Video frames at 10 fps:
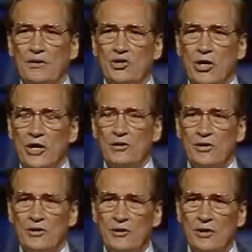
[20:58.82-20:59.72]

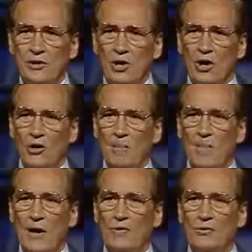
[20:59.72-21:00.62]
Jesus called
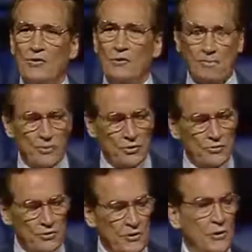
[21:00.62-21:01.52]
upon the
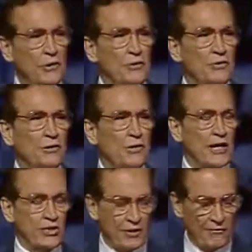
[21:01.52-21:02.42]
scriptures to
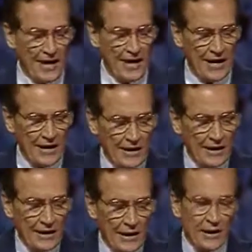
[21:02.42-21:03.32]
testify
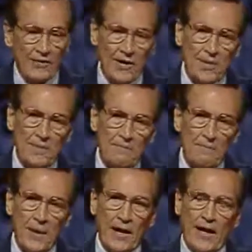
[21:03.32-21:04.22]
of him.
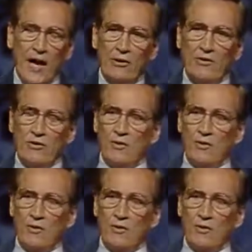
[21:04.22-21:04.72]
And how do the